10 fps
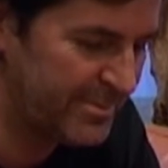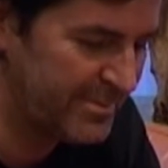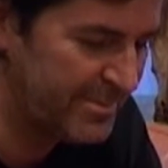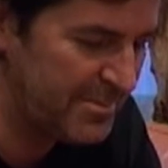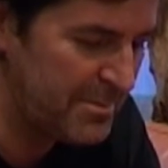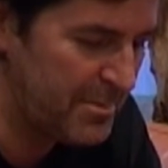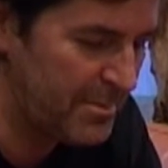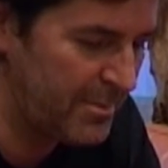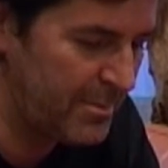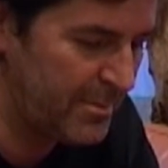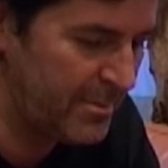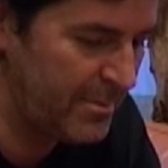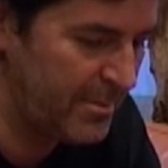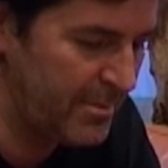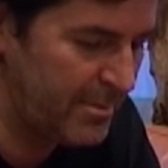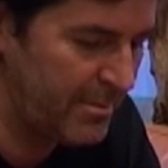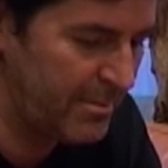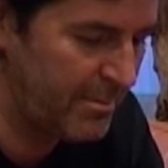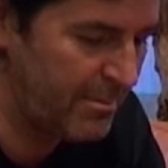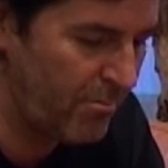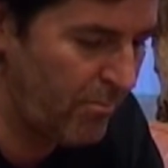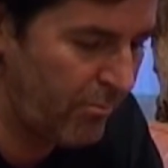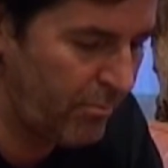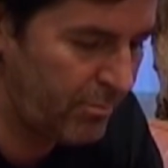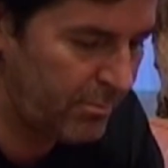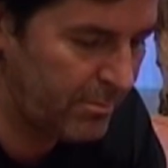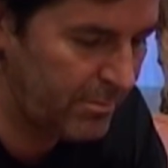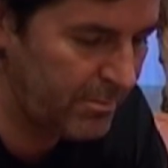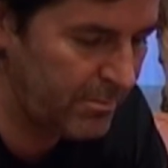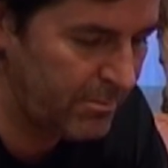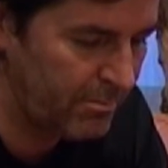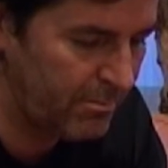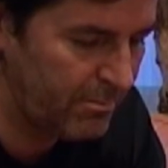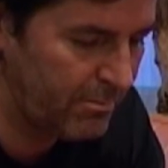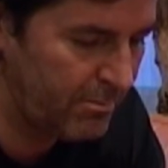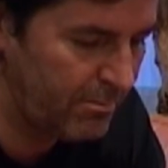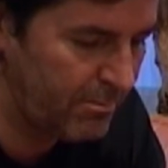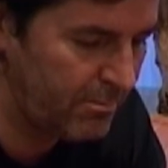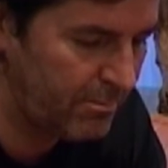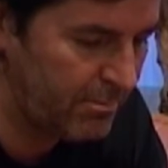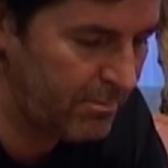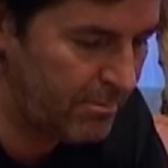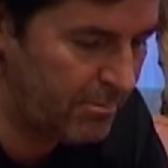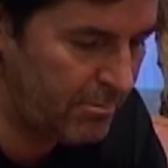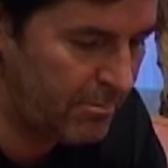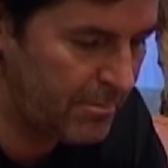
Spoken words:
Nobody speaks.